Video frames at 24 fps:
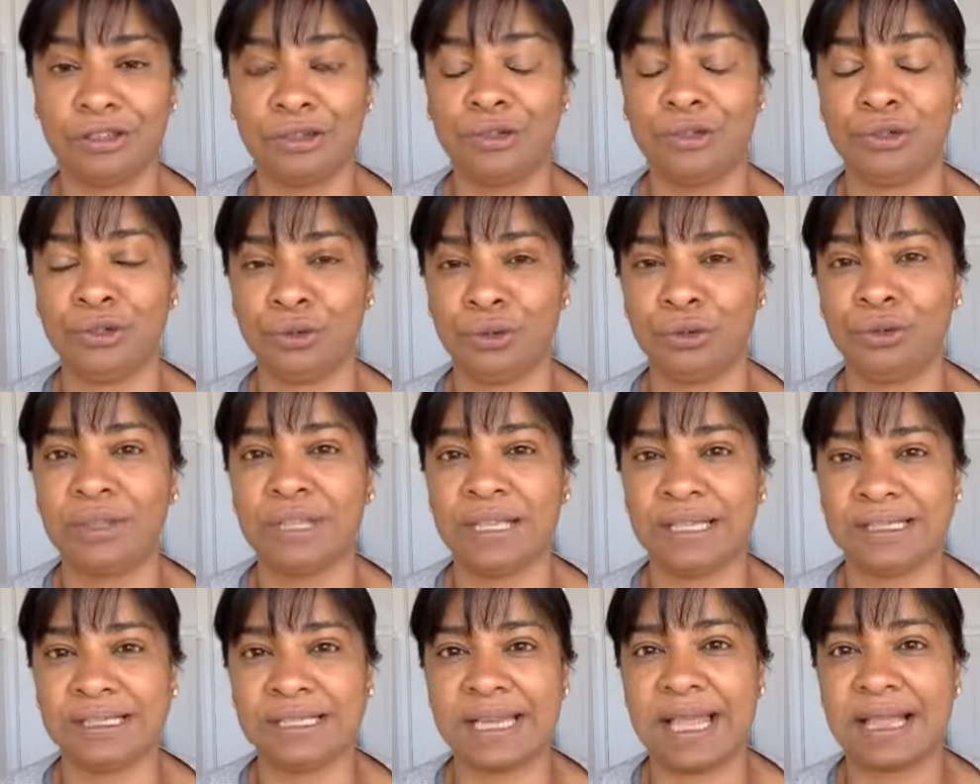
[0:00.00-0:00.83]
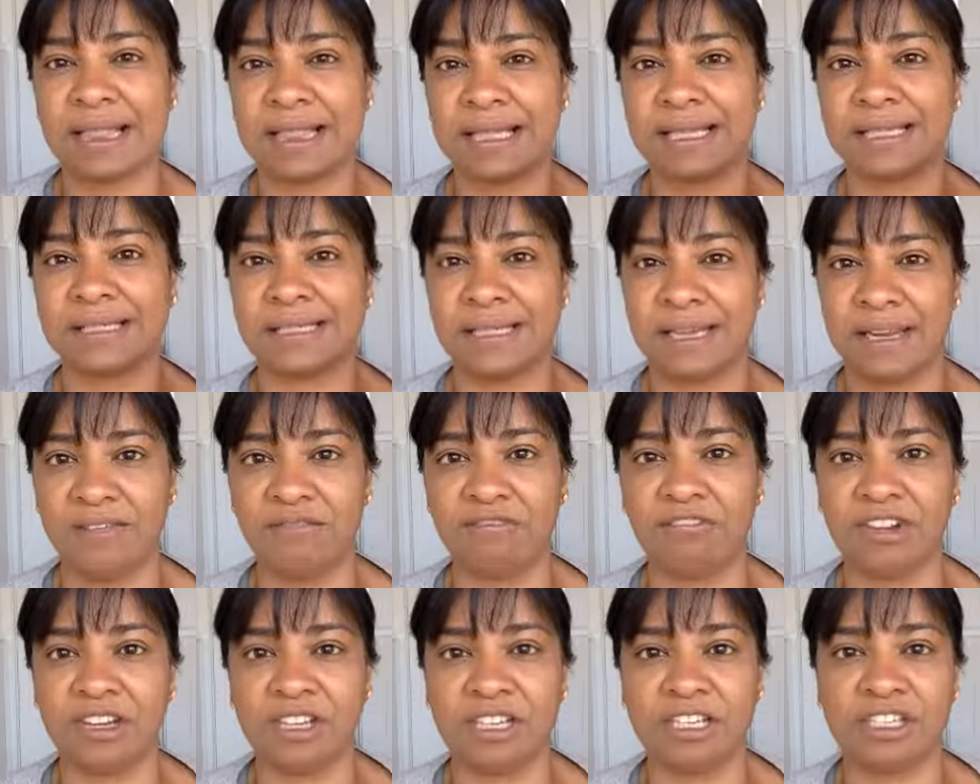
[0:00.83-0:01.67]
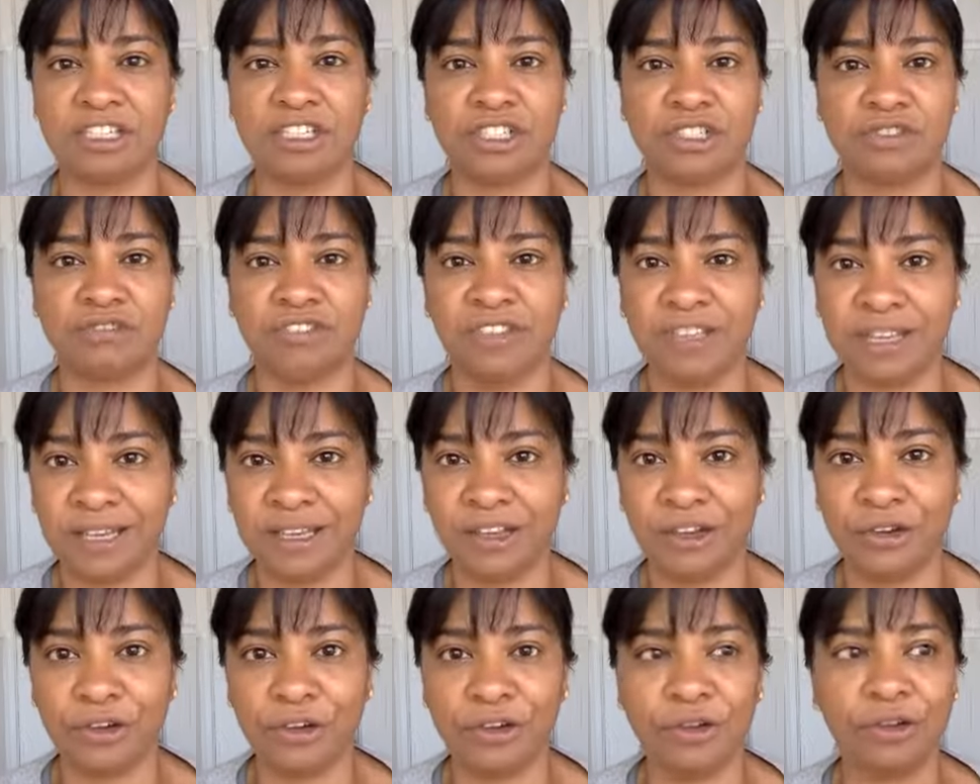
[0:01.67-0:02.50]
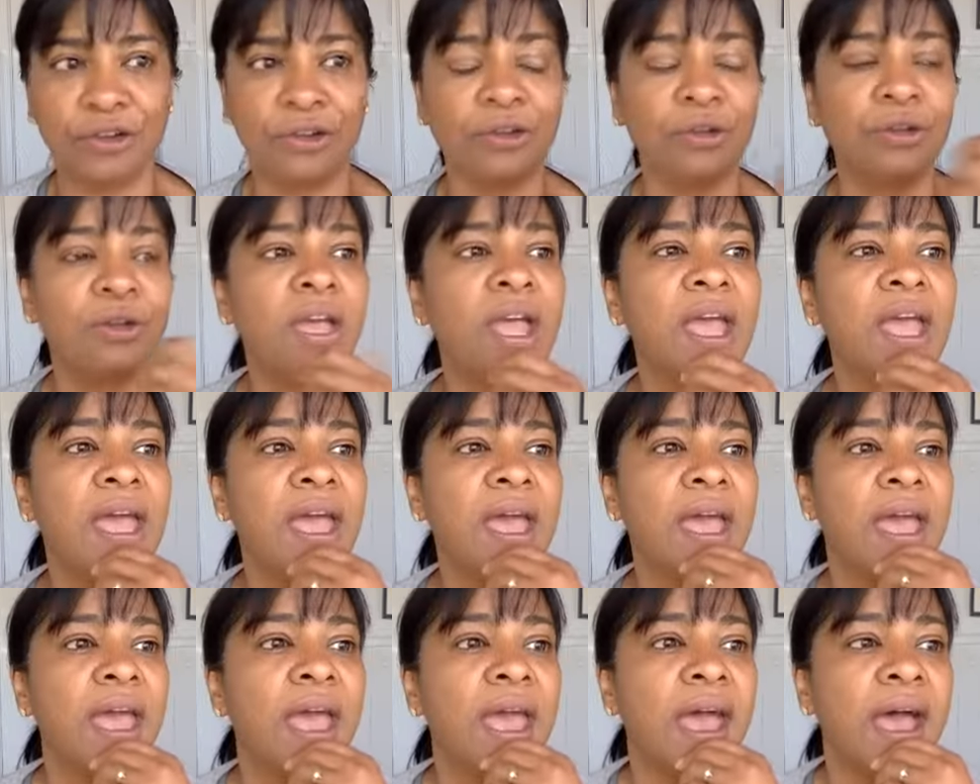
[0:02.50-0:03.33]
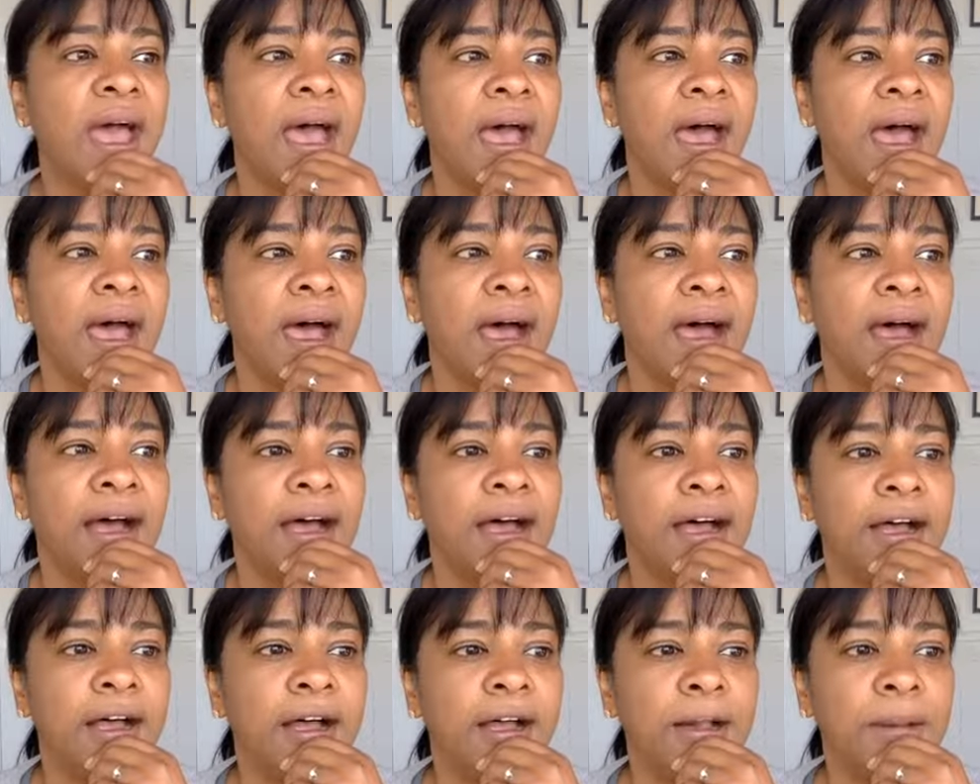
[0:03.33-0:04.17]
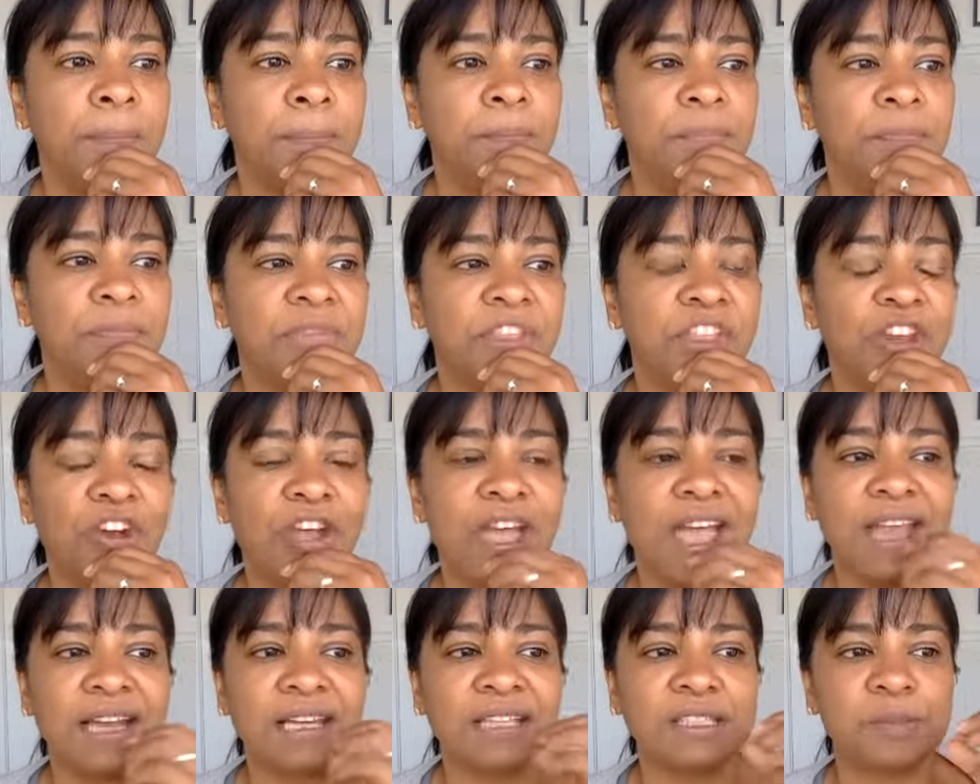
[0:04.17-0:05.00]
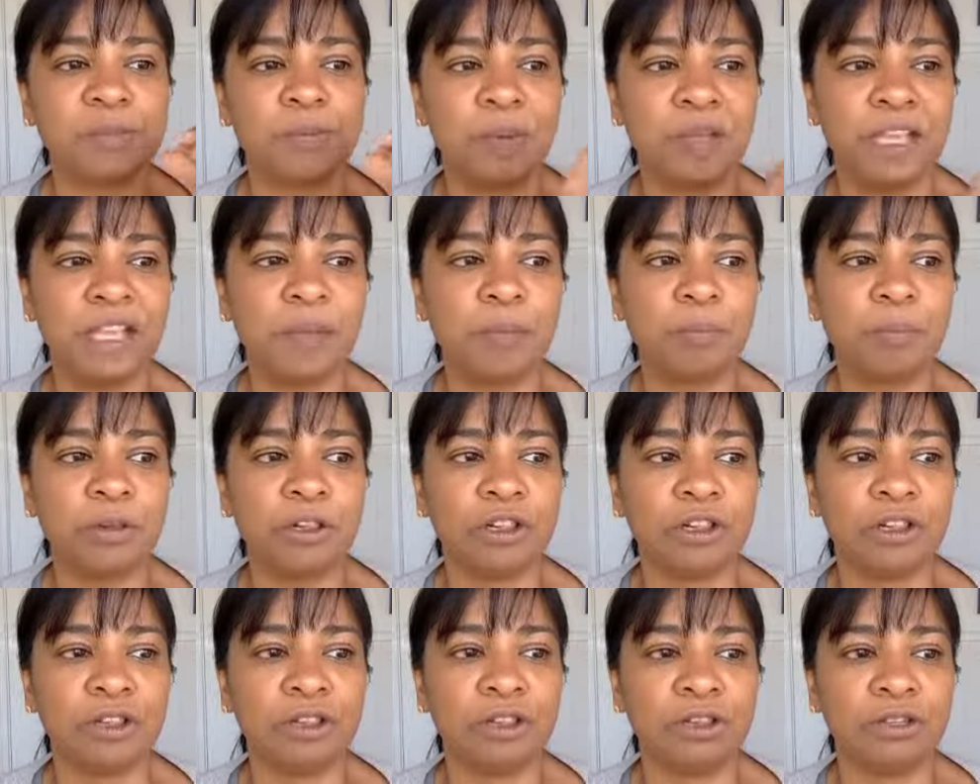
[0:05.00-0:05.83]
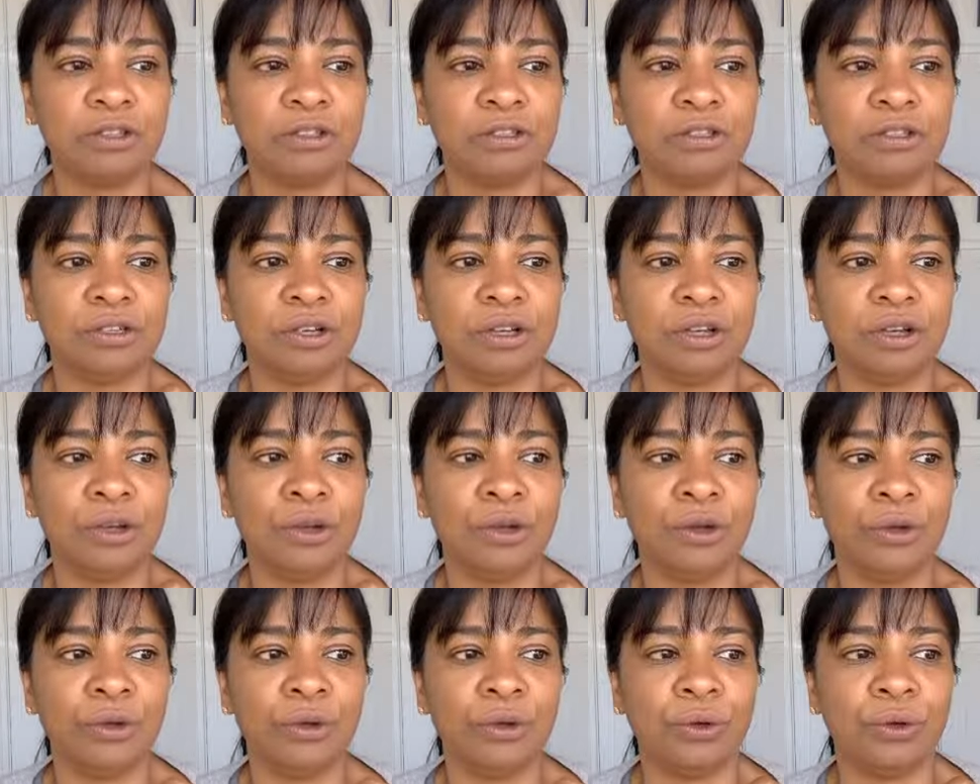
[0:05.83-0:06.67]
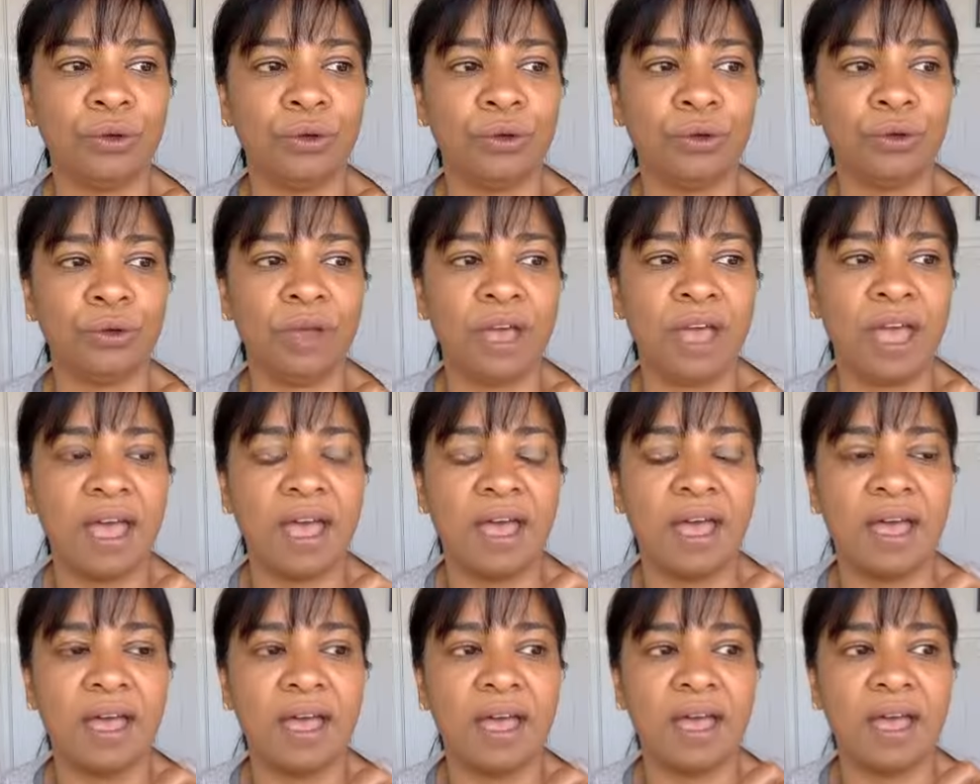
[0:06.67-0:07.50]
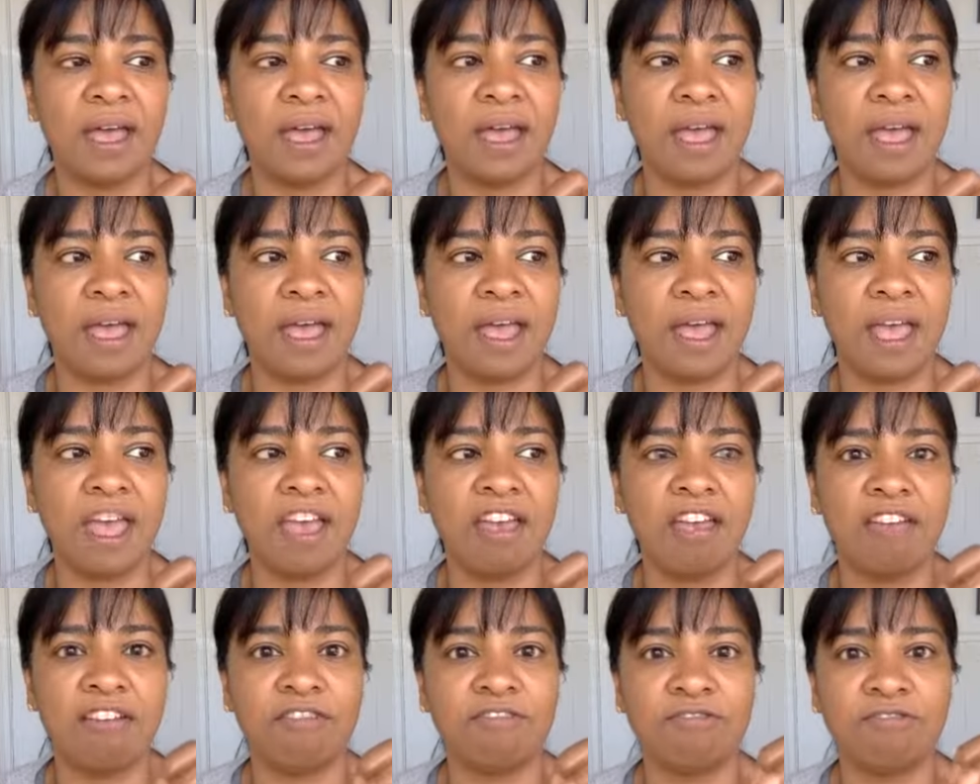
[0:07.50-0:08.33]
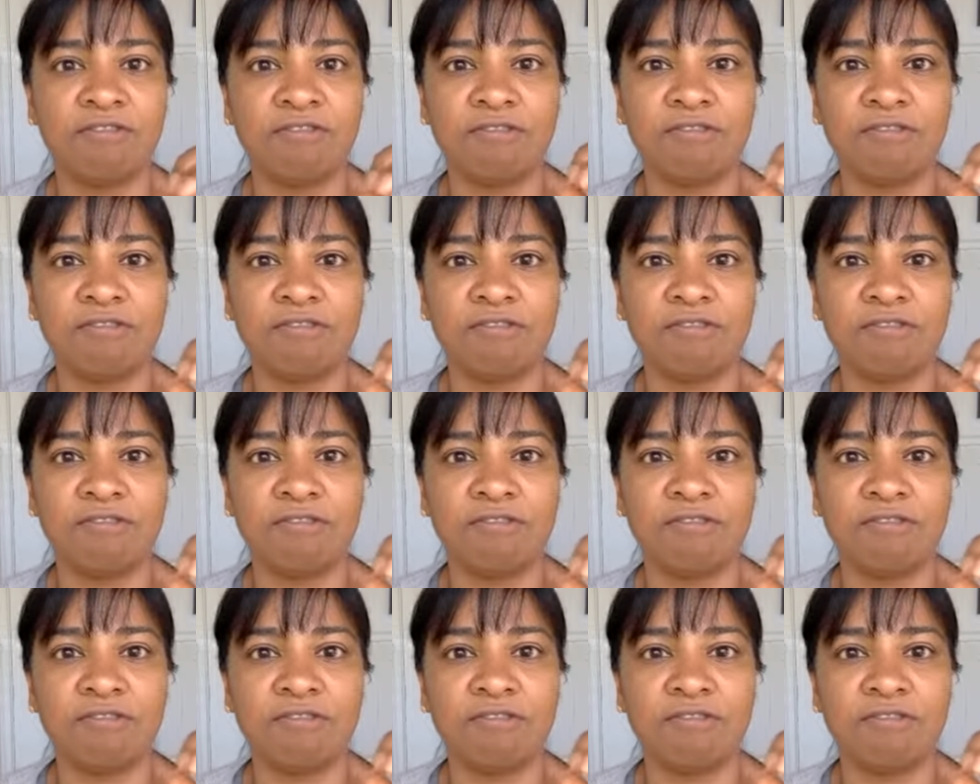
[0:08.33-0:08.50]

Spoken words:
do things like this, leverage video, and it's people who have,